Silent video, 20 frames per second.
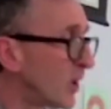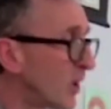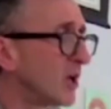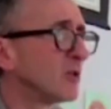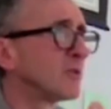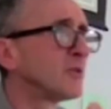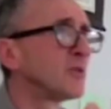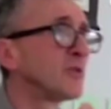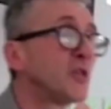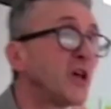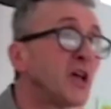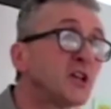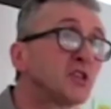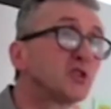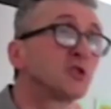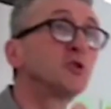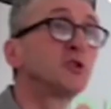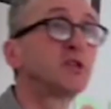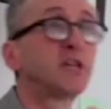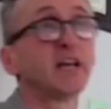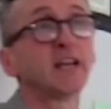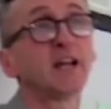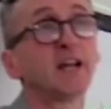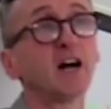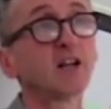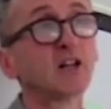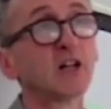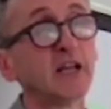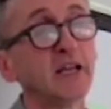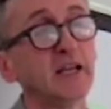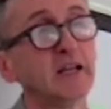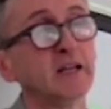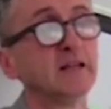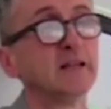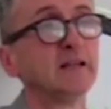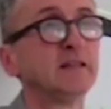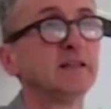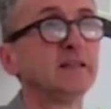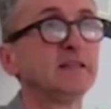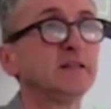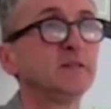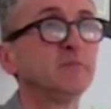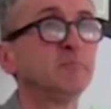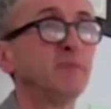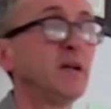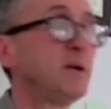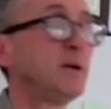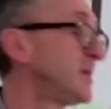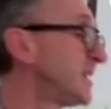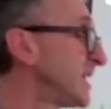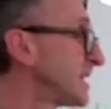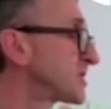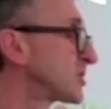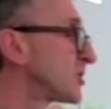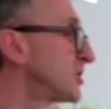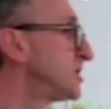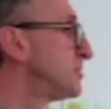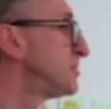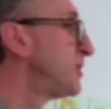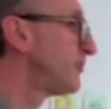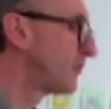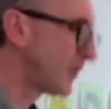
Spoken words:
well, things could get ugly. Maybe there's going to be